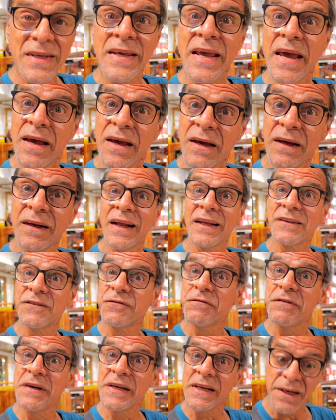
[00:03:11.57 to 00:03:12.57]
Yeah, that's
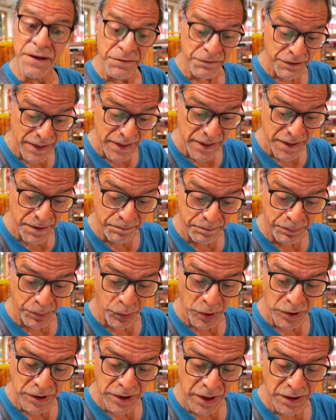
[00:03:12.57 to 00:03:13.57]
really, really
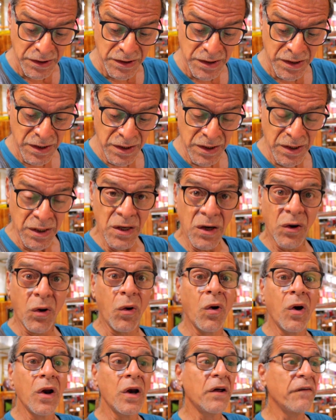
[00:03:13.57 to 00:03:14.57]
important.
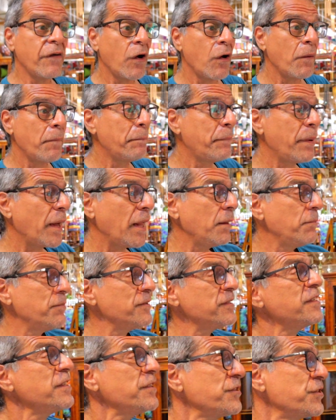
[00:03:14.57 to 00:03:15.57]
All of our
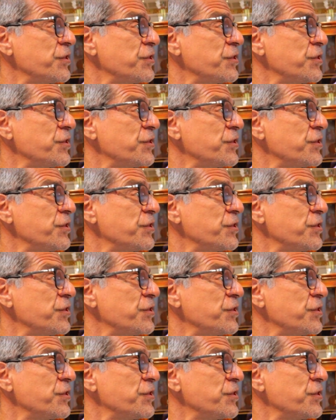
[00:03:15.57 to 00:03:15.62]
bulbs, this is